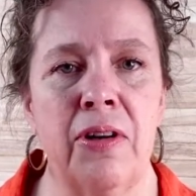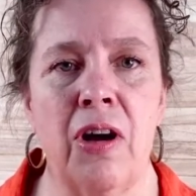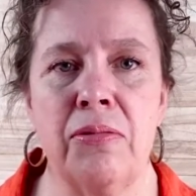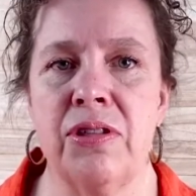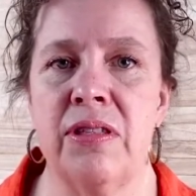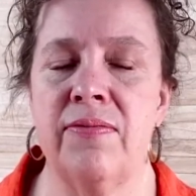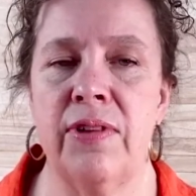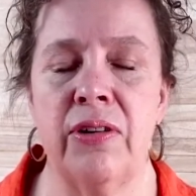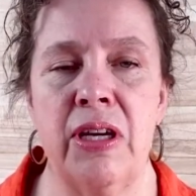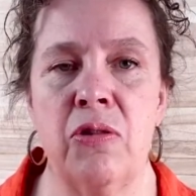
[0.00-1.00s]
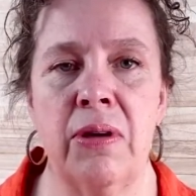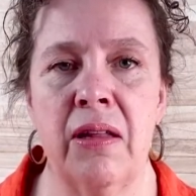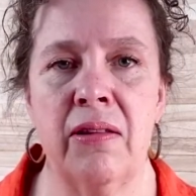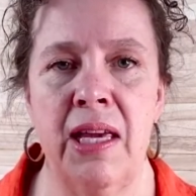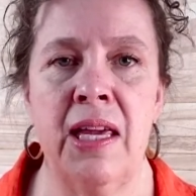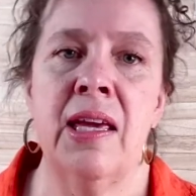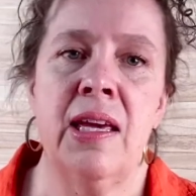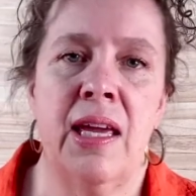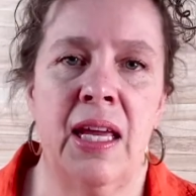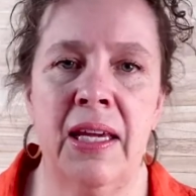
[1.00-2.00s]
options very quickly
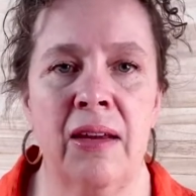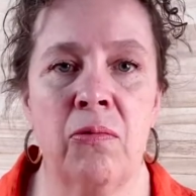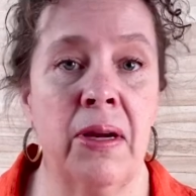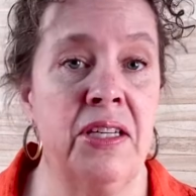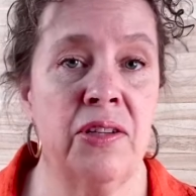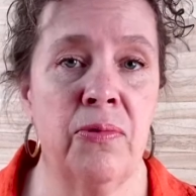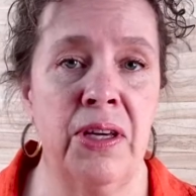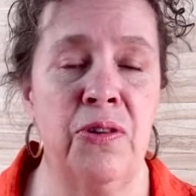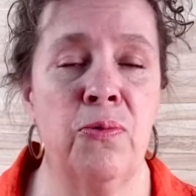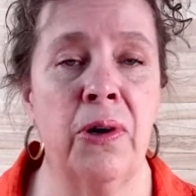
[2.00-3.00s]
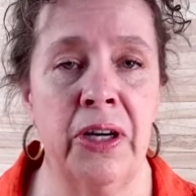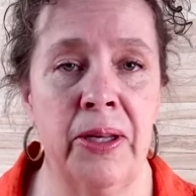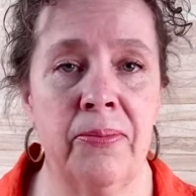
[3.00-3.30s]
and get right to what you want.